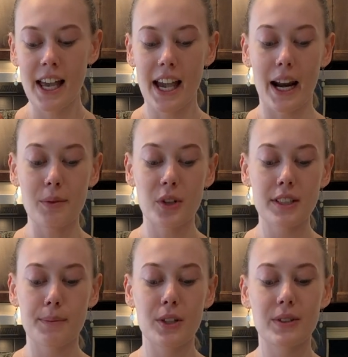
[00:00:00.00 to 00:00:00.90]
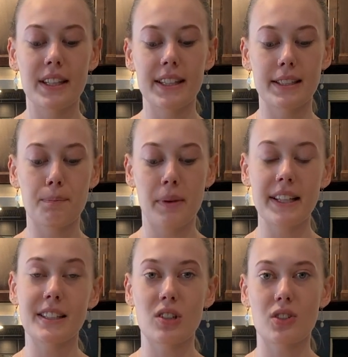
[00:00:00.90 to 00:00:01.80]
And I'm going to be using this
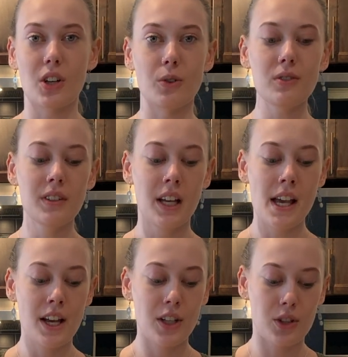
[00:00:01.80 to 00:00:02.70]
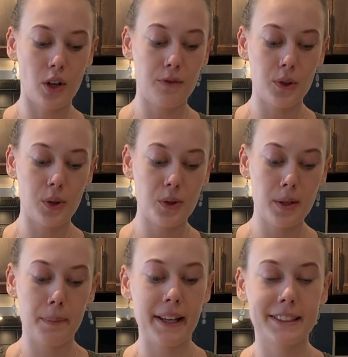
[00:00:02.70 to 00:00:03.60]
pizza stone. So if you use
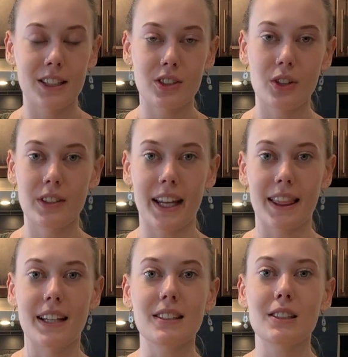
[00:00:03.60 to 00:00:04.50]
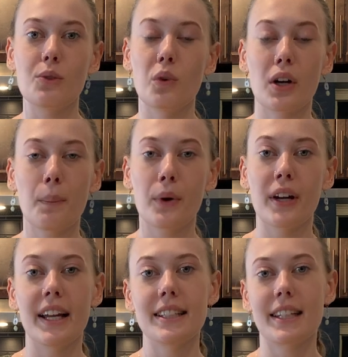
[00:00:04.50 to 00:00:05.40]
a pizza stone like this, you want to put
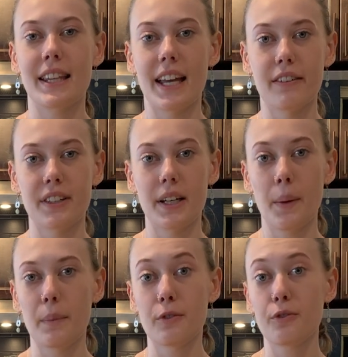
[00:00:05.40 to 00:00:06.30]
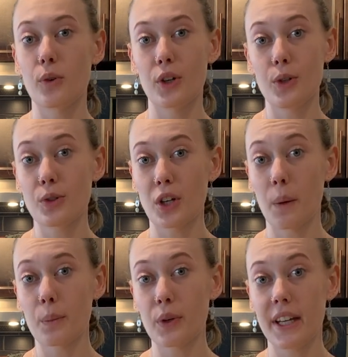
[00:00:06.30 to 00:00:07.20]
it into the oven before you
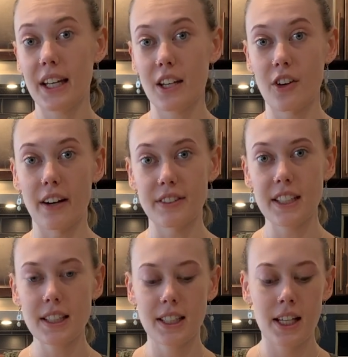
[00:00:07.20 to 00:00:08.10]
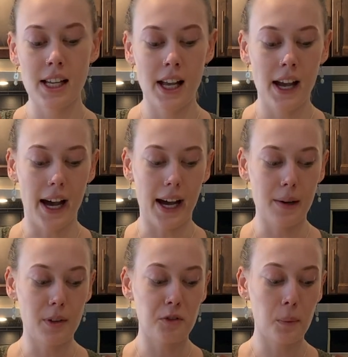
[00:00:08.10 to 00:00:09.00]
start preheating your oven.
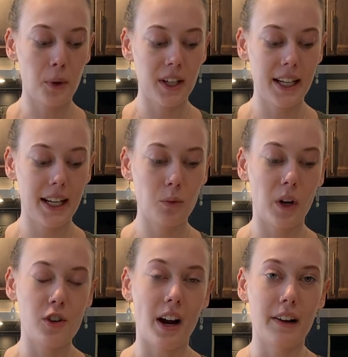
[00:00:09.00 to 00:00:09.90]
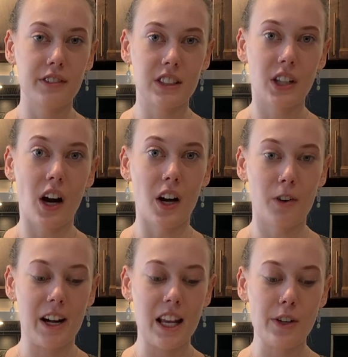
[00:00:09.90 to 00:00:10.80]
If you put it in when your oven is hot
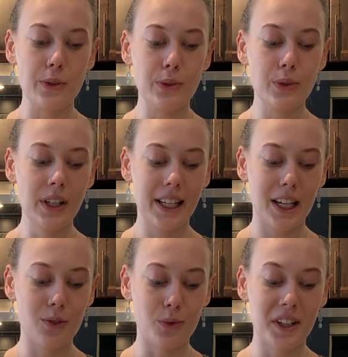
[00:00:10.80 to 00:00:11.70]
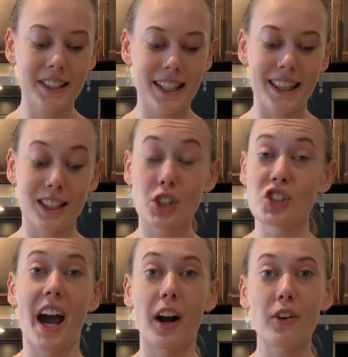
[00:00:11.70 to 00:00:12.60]
already, you can risk this
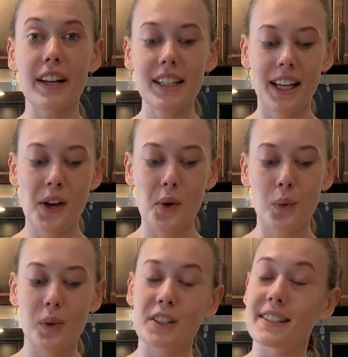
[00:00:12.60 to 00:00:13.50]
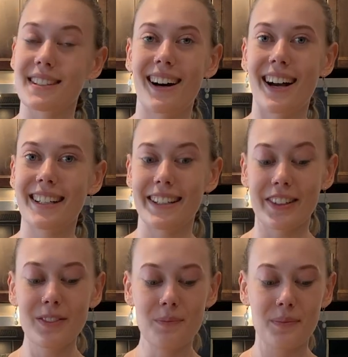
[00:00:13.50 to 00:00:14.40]
shattering, which is not
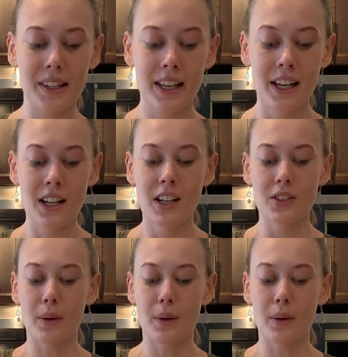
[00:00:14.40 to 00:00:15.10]
ideal. So